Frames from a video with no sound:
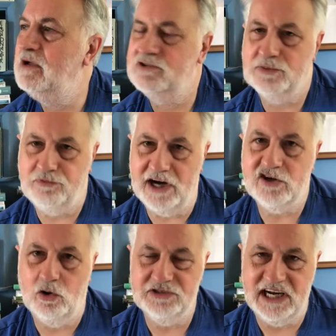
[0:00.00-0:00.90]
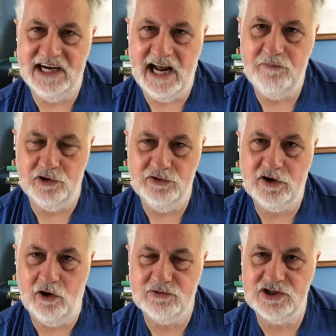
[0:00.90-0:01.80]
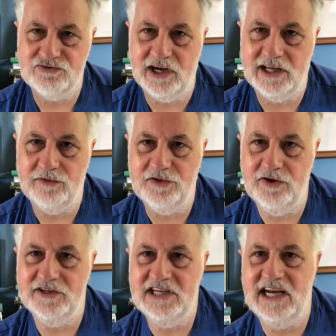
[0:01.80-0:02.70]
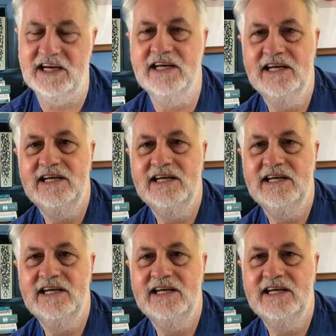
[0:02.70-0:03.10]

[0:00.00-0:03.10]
it was a bright, cold day in April and the clocks are striking 13.